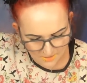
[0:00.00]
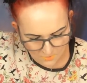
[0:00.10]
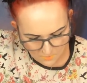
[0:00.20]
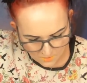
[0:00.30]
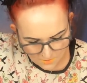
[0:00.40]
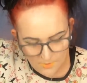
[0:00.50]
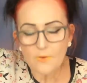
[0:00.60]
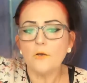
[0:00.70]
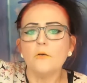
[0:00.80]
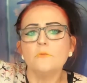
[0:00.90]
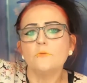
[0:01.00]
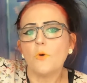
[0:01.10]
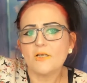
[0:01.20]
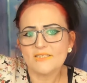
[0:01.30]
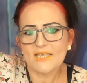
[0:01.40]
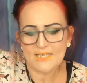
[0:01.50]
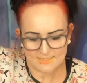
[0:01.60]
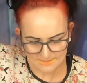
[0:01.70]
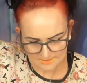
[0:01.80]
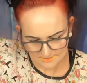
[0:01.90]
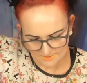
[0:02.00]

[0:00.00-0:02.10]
Oh, what's this?